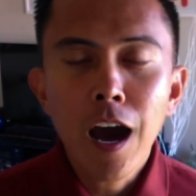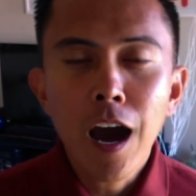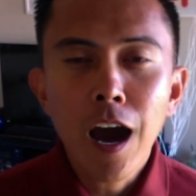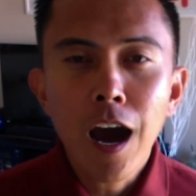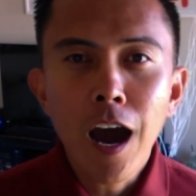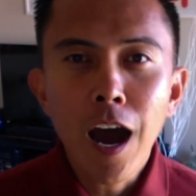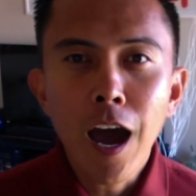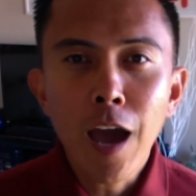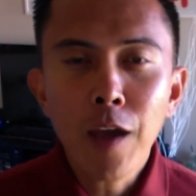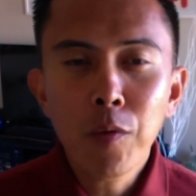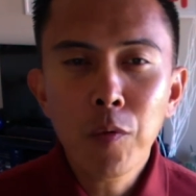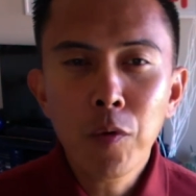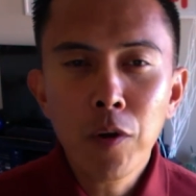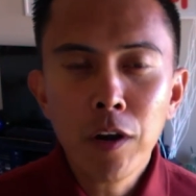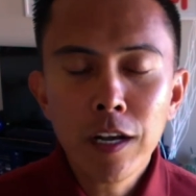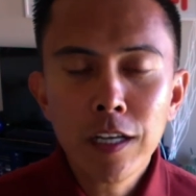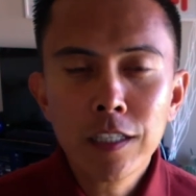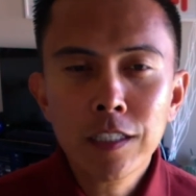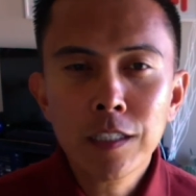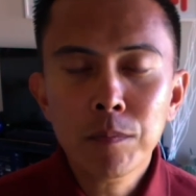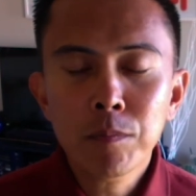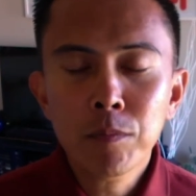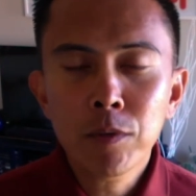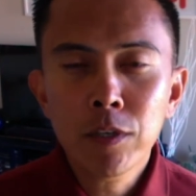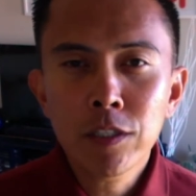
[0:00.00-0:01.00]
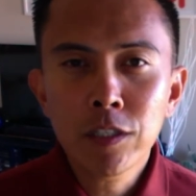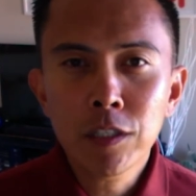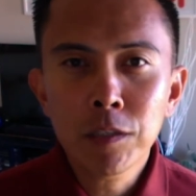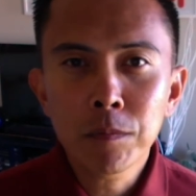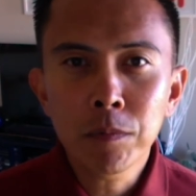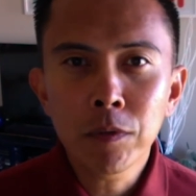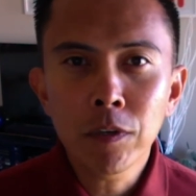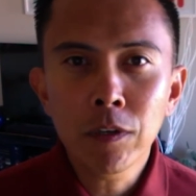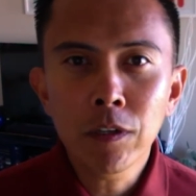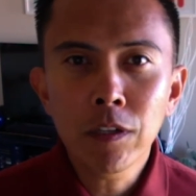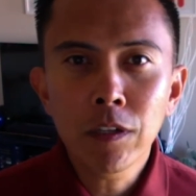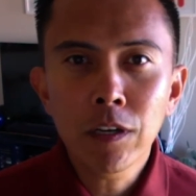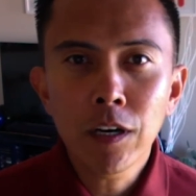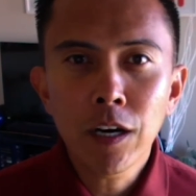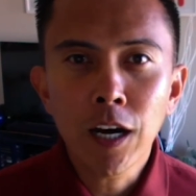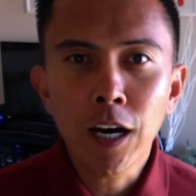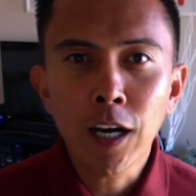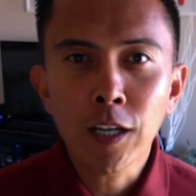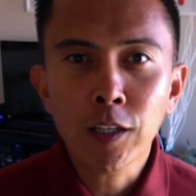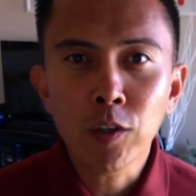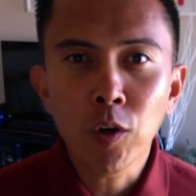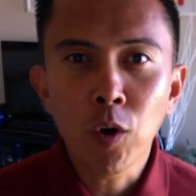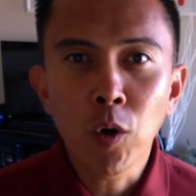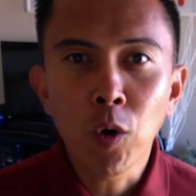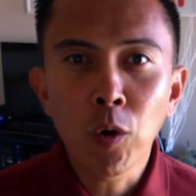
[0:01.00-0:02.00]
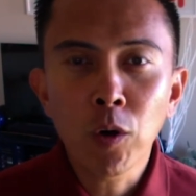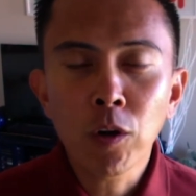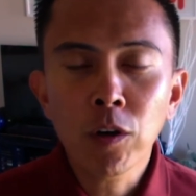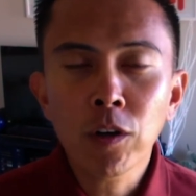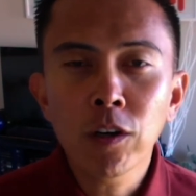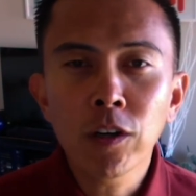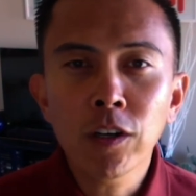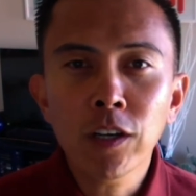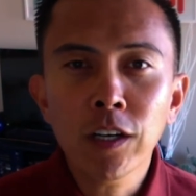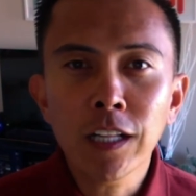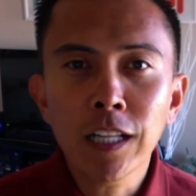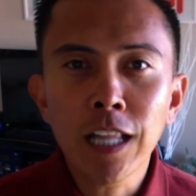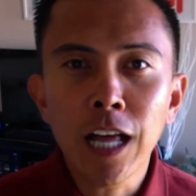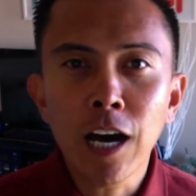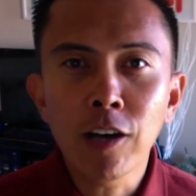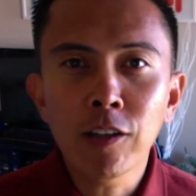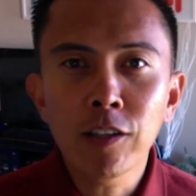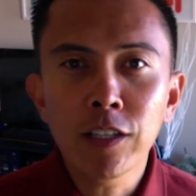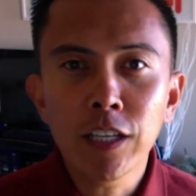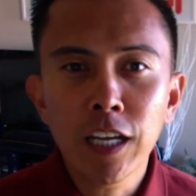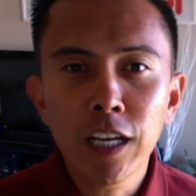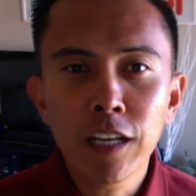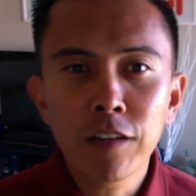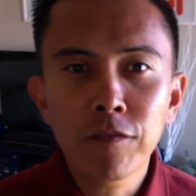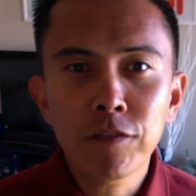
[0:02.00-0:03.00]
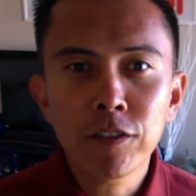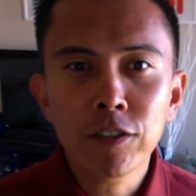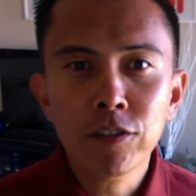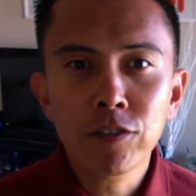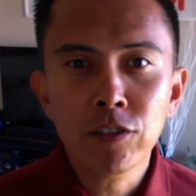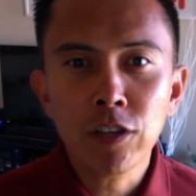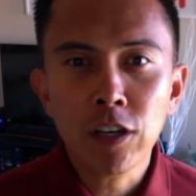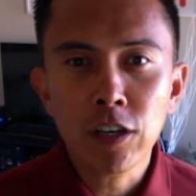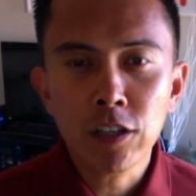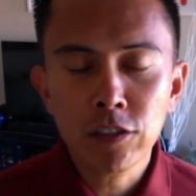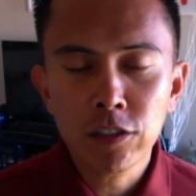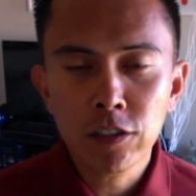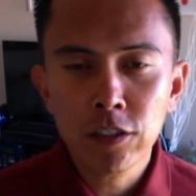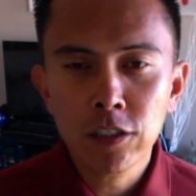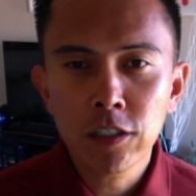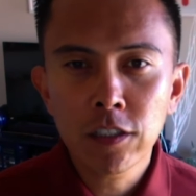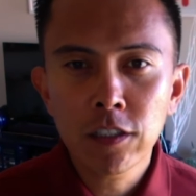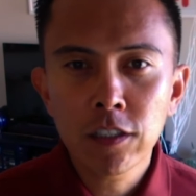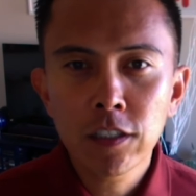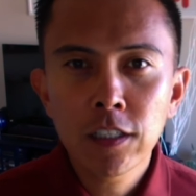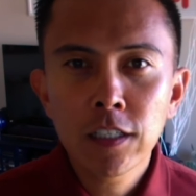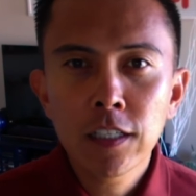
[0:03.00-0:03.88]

I work as a principal at Oracle Cloud Infrastructure,